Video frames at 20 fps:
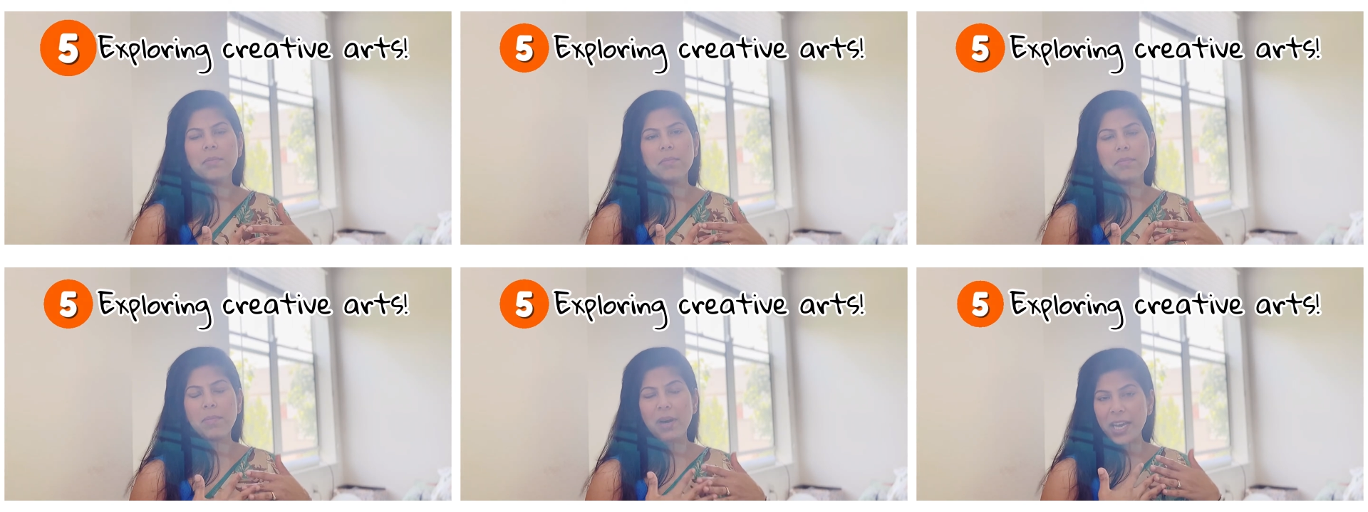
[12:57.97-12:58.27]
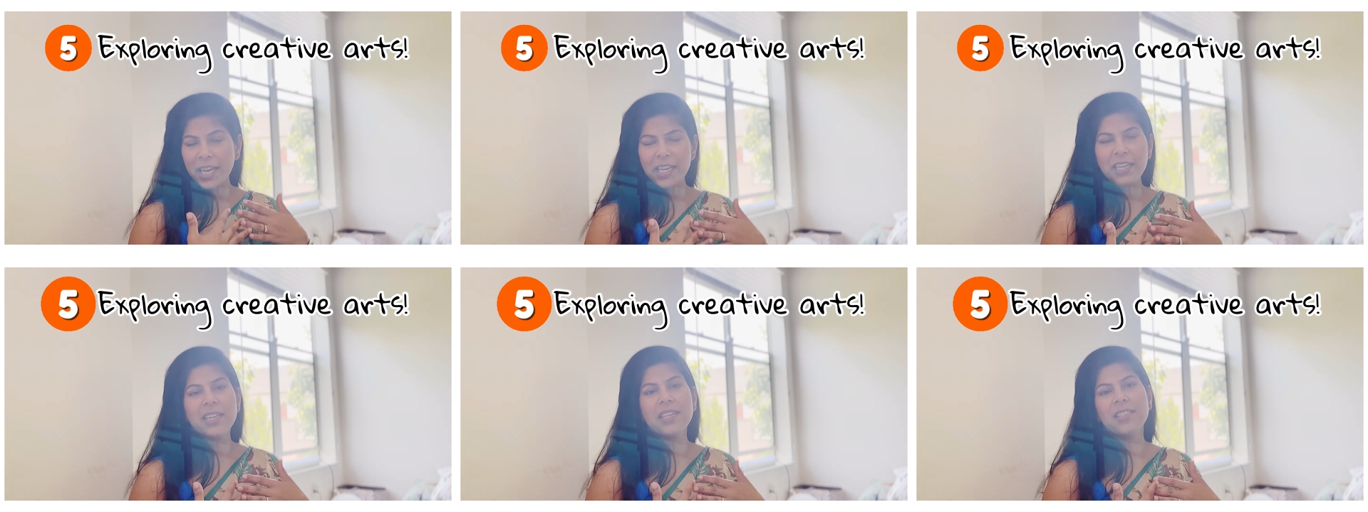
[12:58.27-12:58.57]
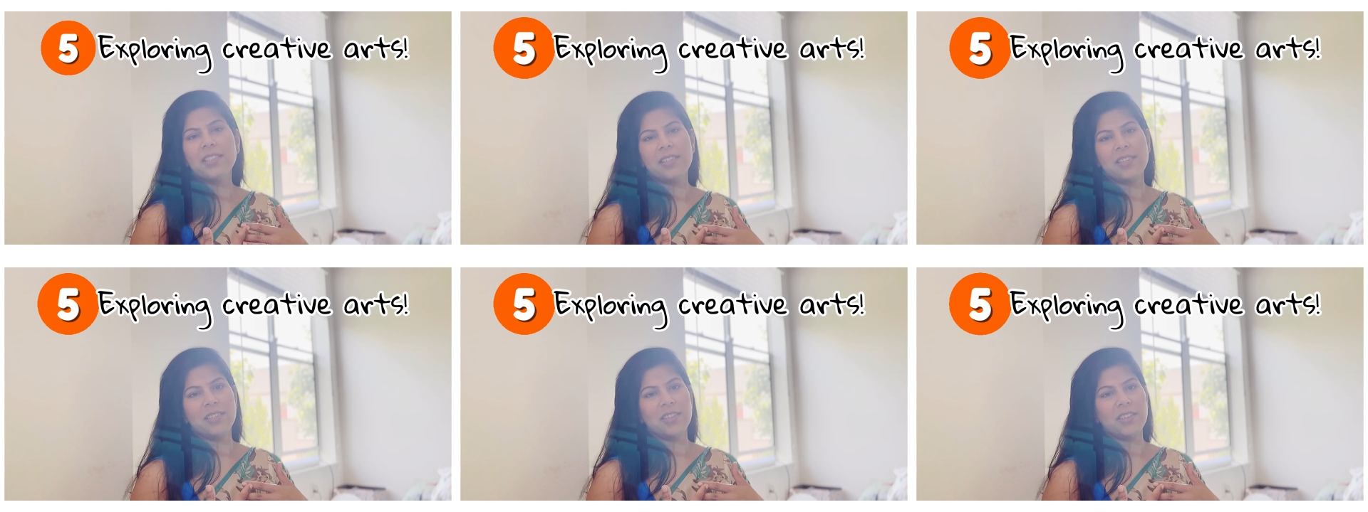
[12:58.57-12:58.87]
my
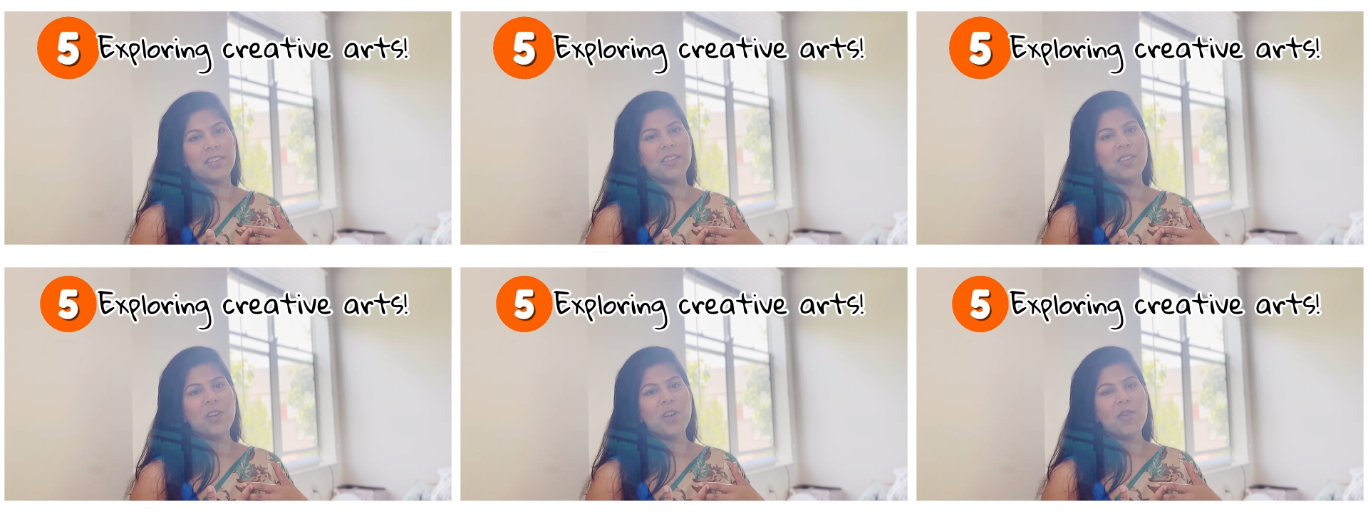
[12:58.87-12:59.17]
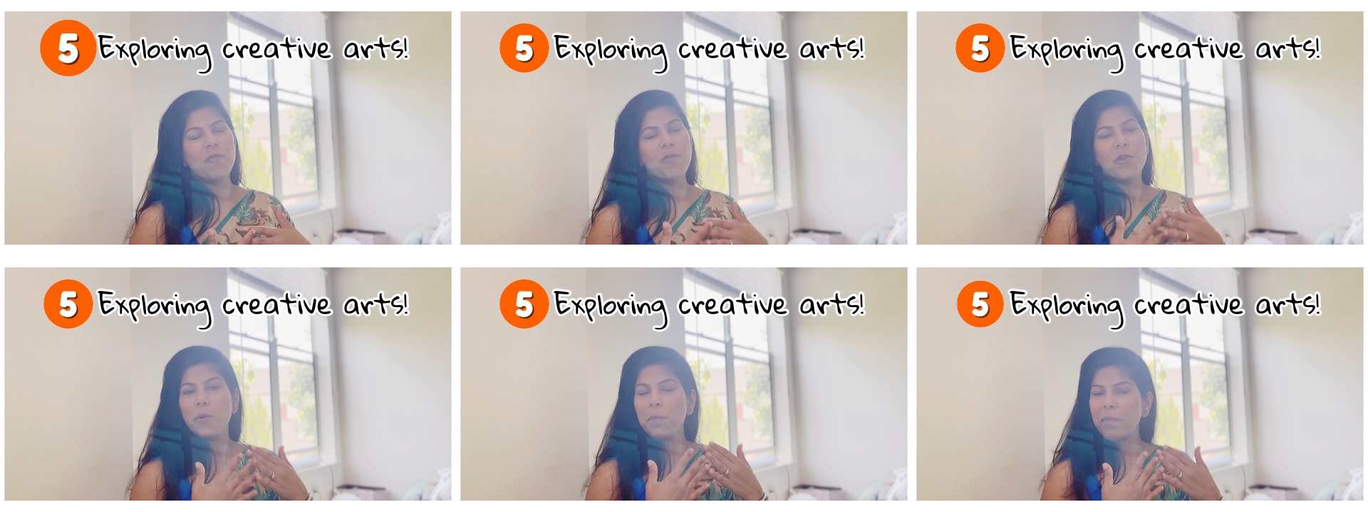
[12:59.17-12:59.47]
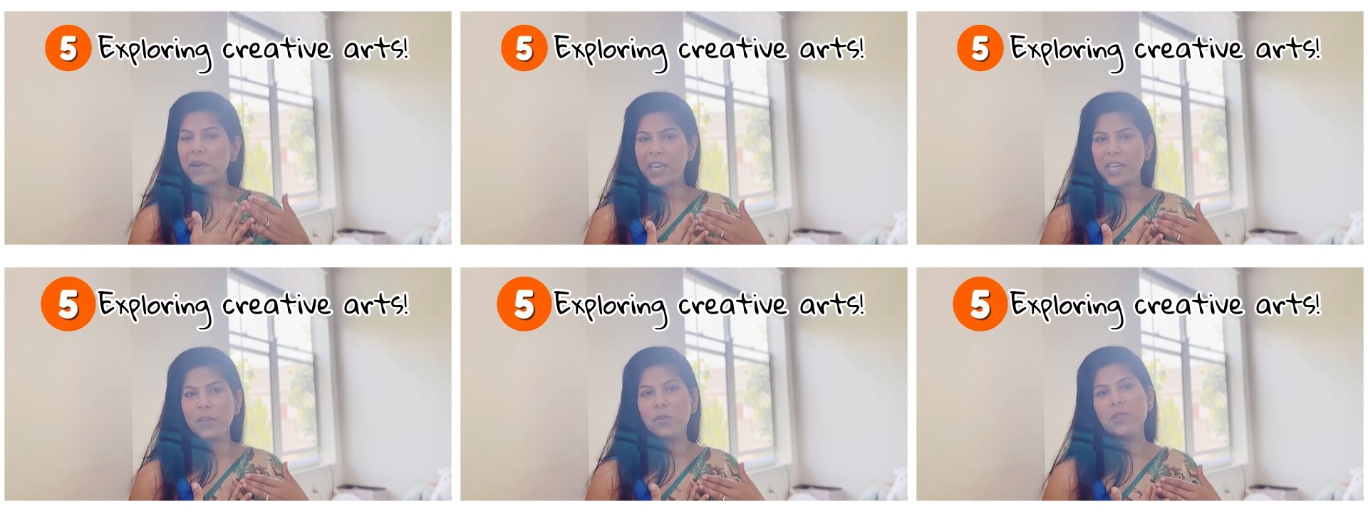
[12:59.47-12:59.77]
kids learn from
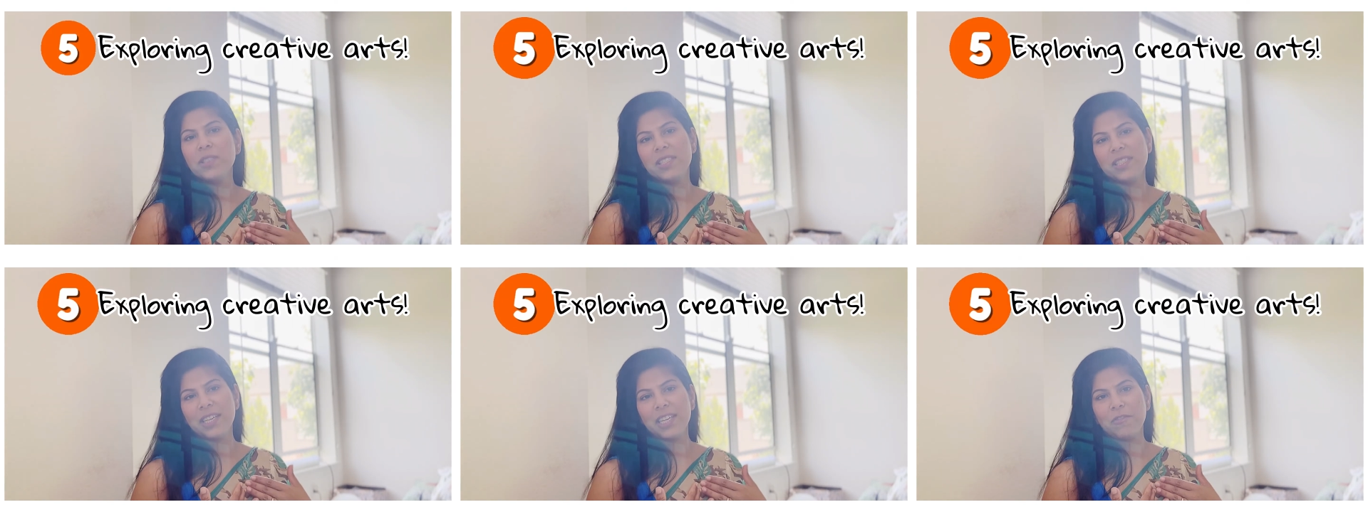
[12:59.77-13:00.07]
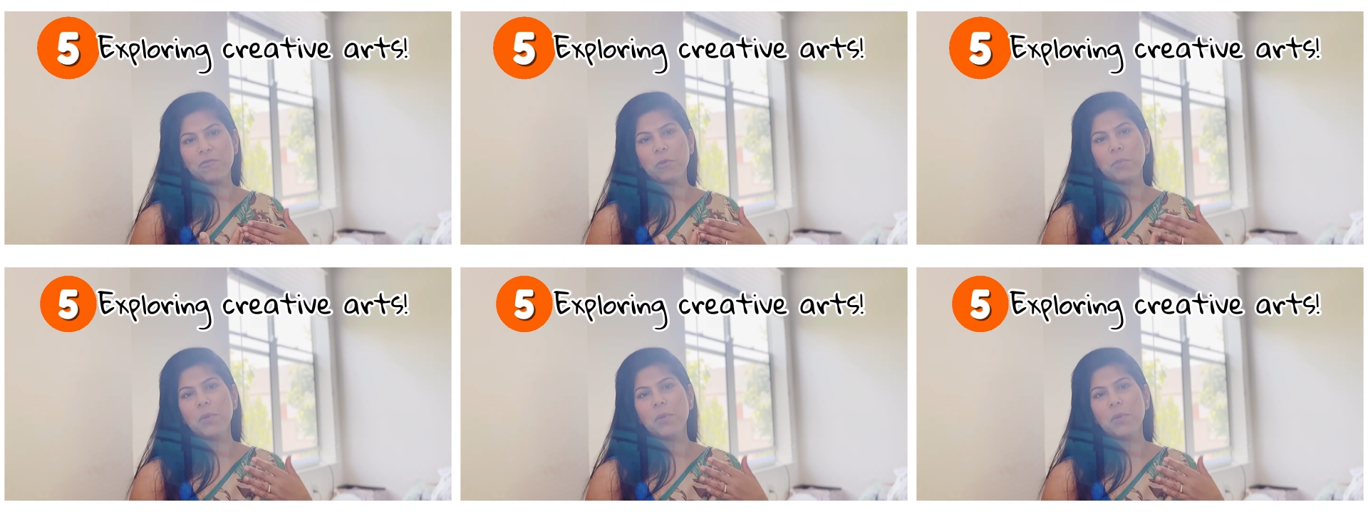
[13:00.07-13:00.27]
my own side, from